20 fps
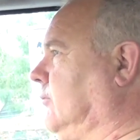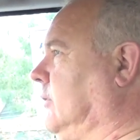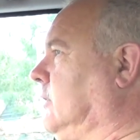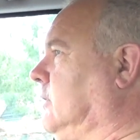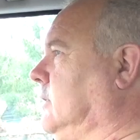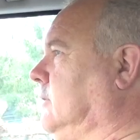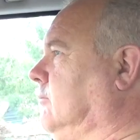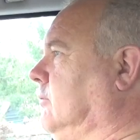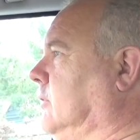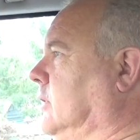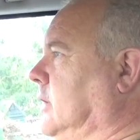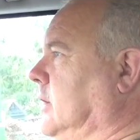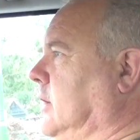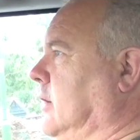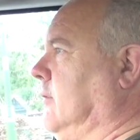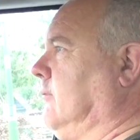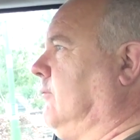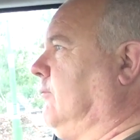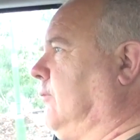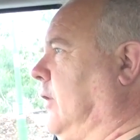very, very
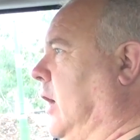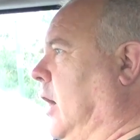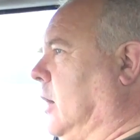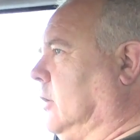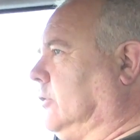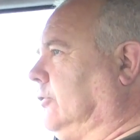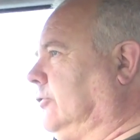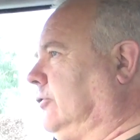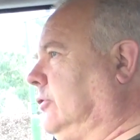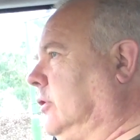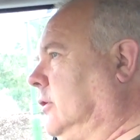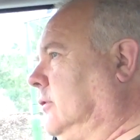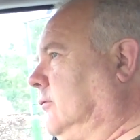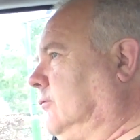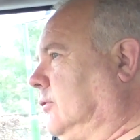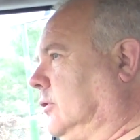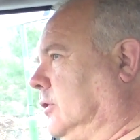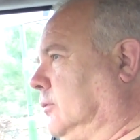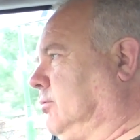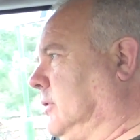fast
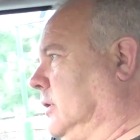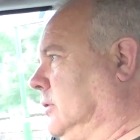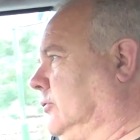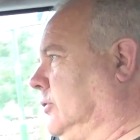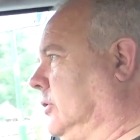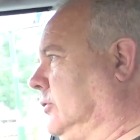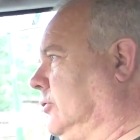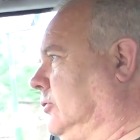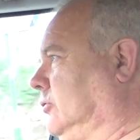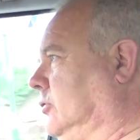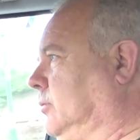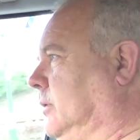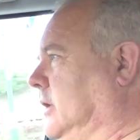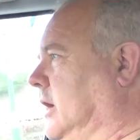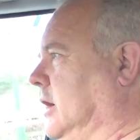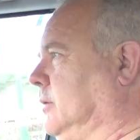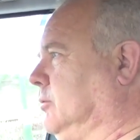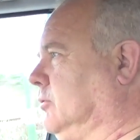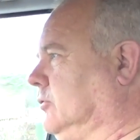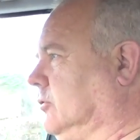for the processor to be
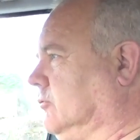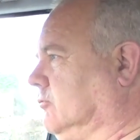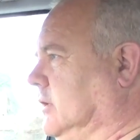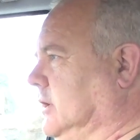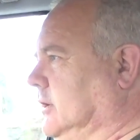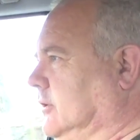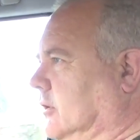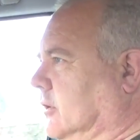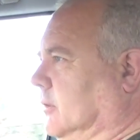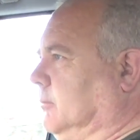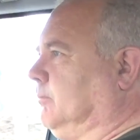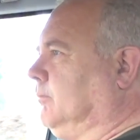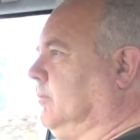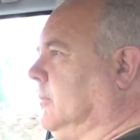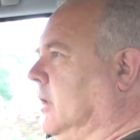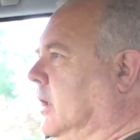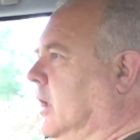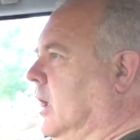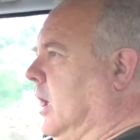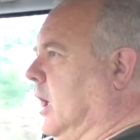able to read them,
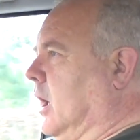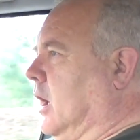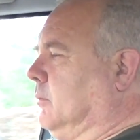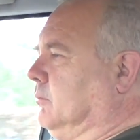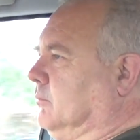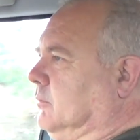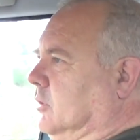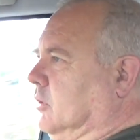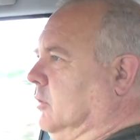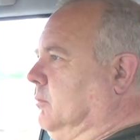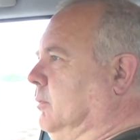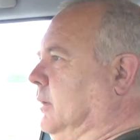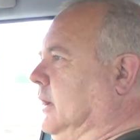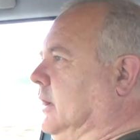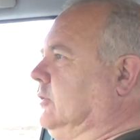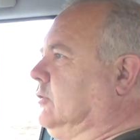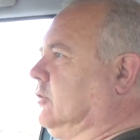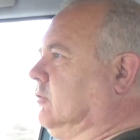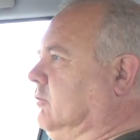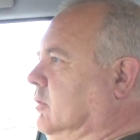
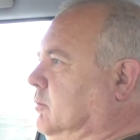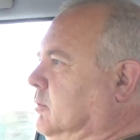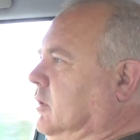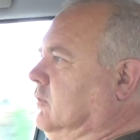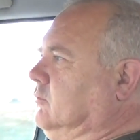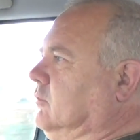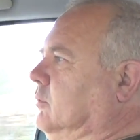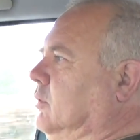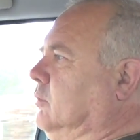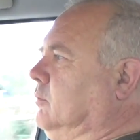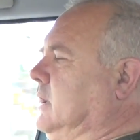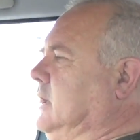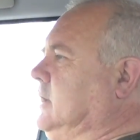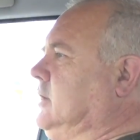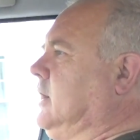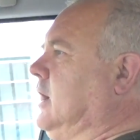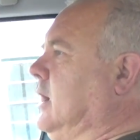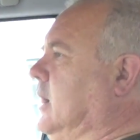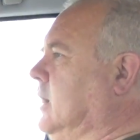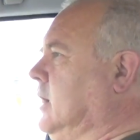compared to removable
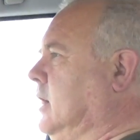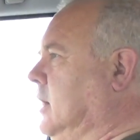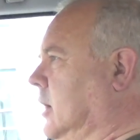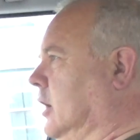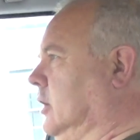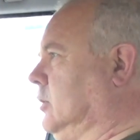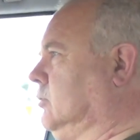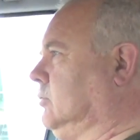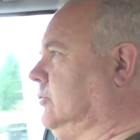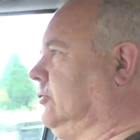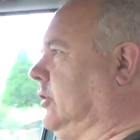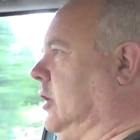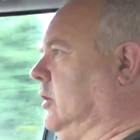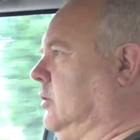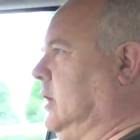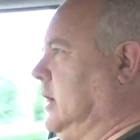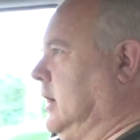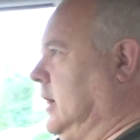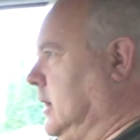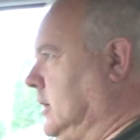media, and
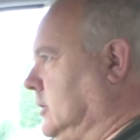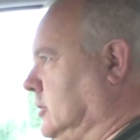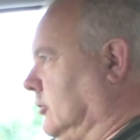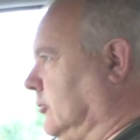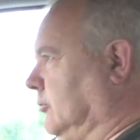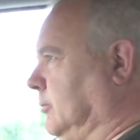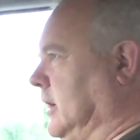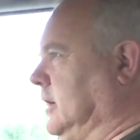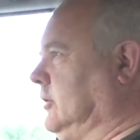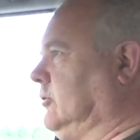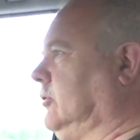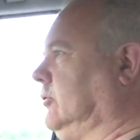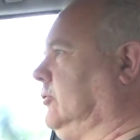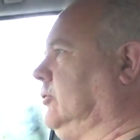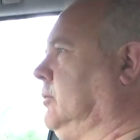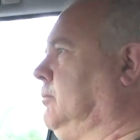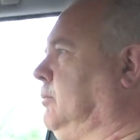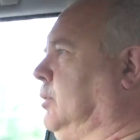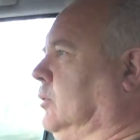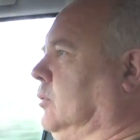also it just makes it
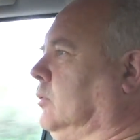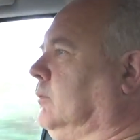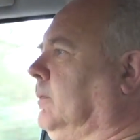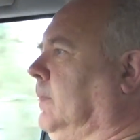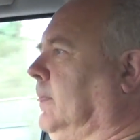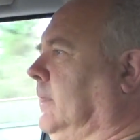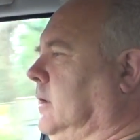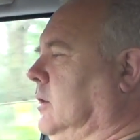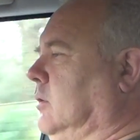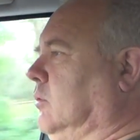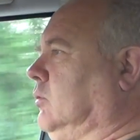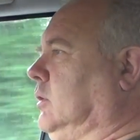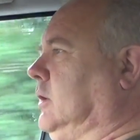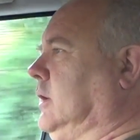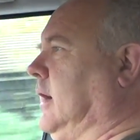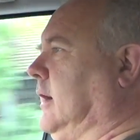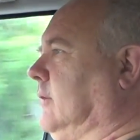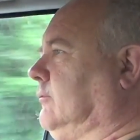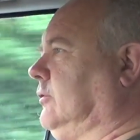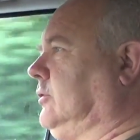simple. All
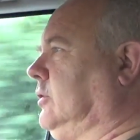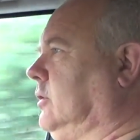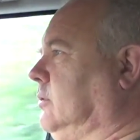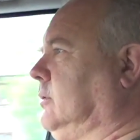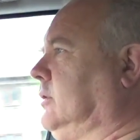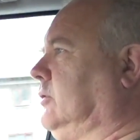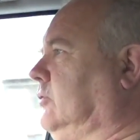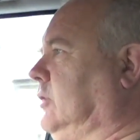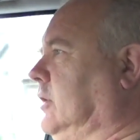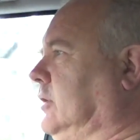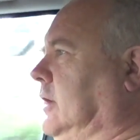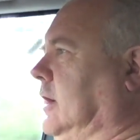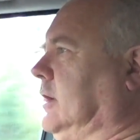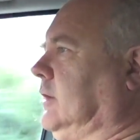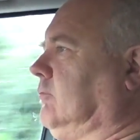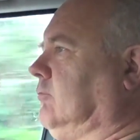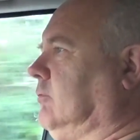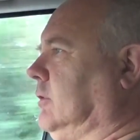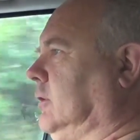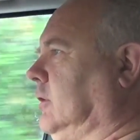you have to do is sit down
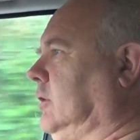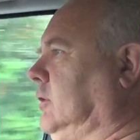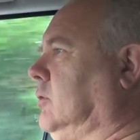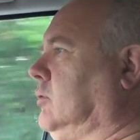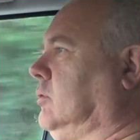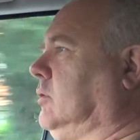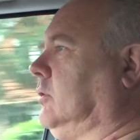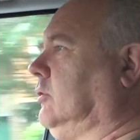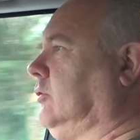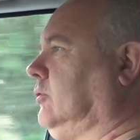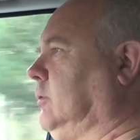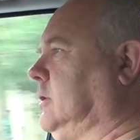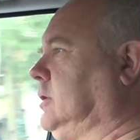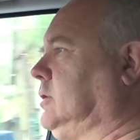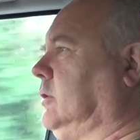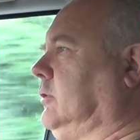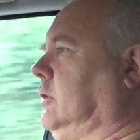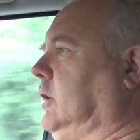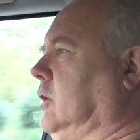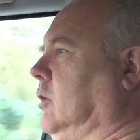in front of the organ, switch
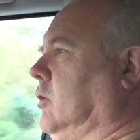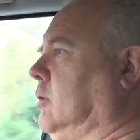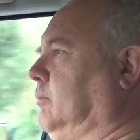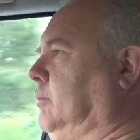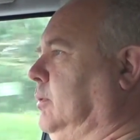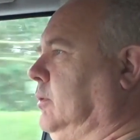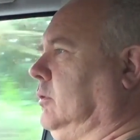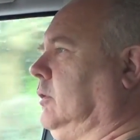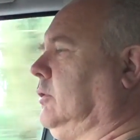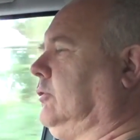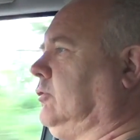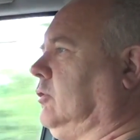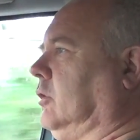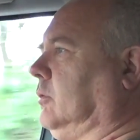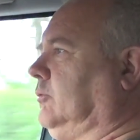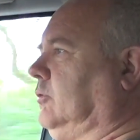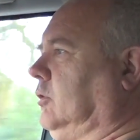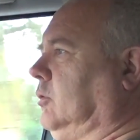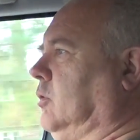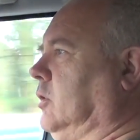the thing on, pull the
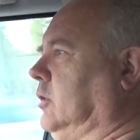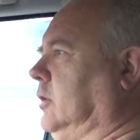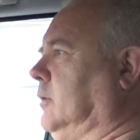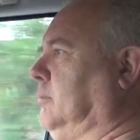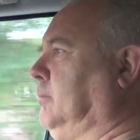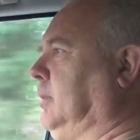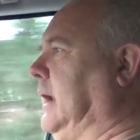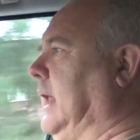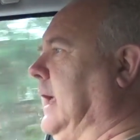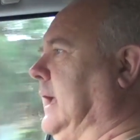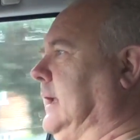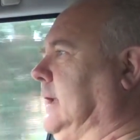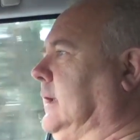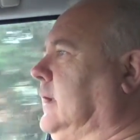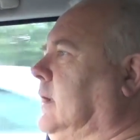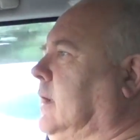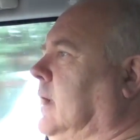stops you want and play,